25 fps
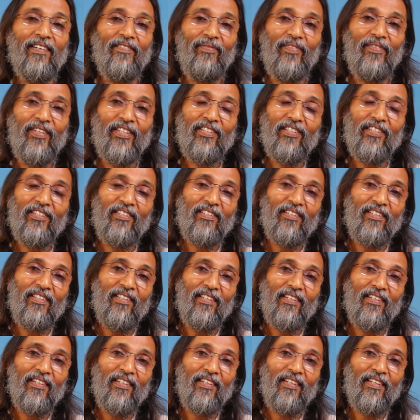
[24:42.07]
This is
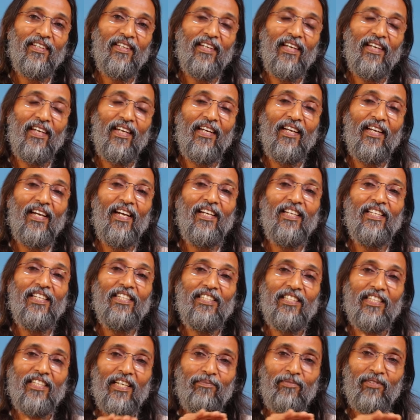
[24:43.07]
early
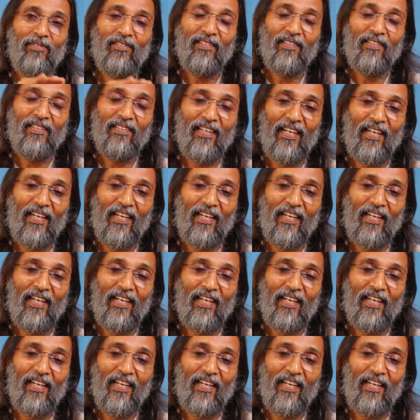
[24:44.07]
steps